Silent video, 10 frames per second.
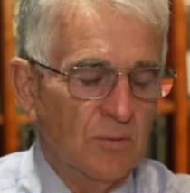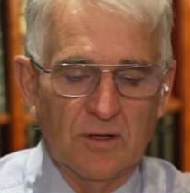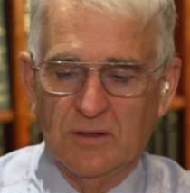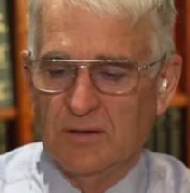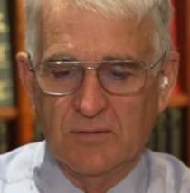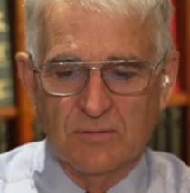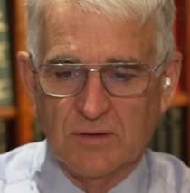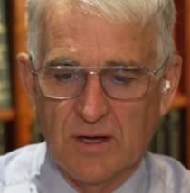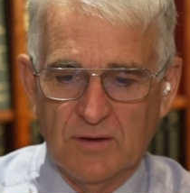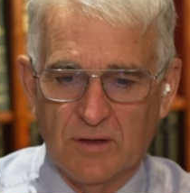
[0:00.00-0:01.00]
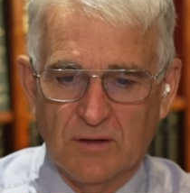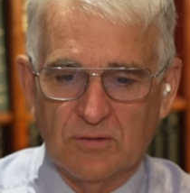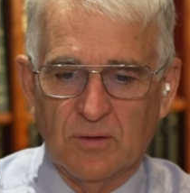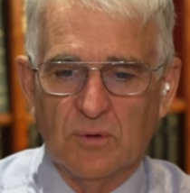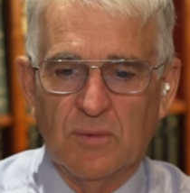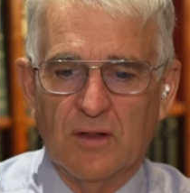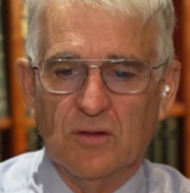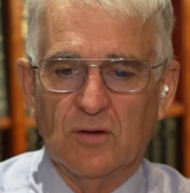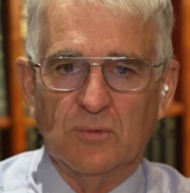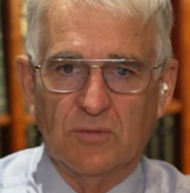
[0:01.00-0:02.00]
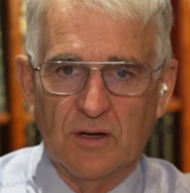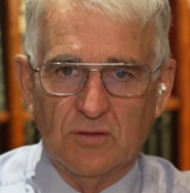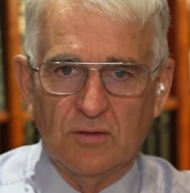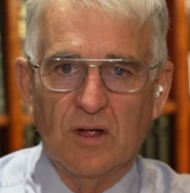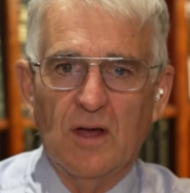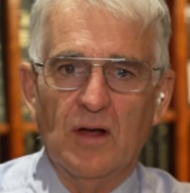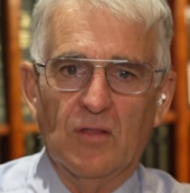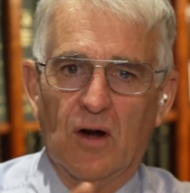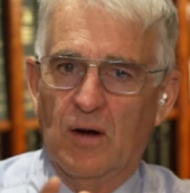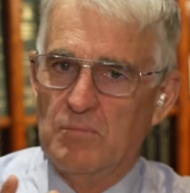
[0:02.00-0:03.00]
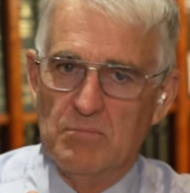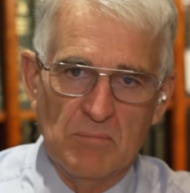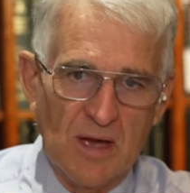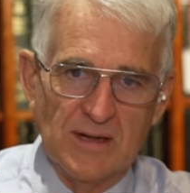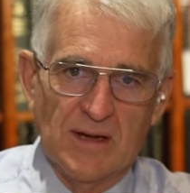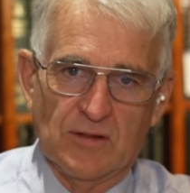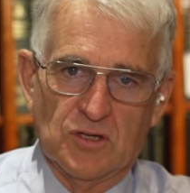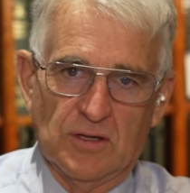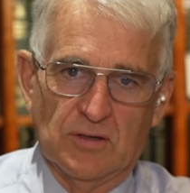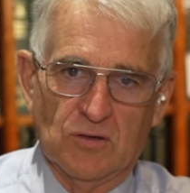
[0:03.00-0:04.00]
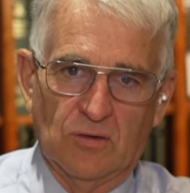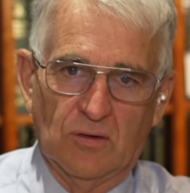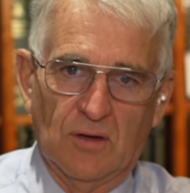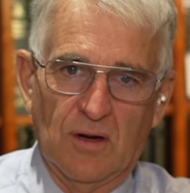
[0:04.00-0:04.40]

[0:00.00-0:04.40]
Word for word: We didn't even go there to simply make the observation. There are many other challenges.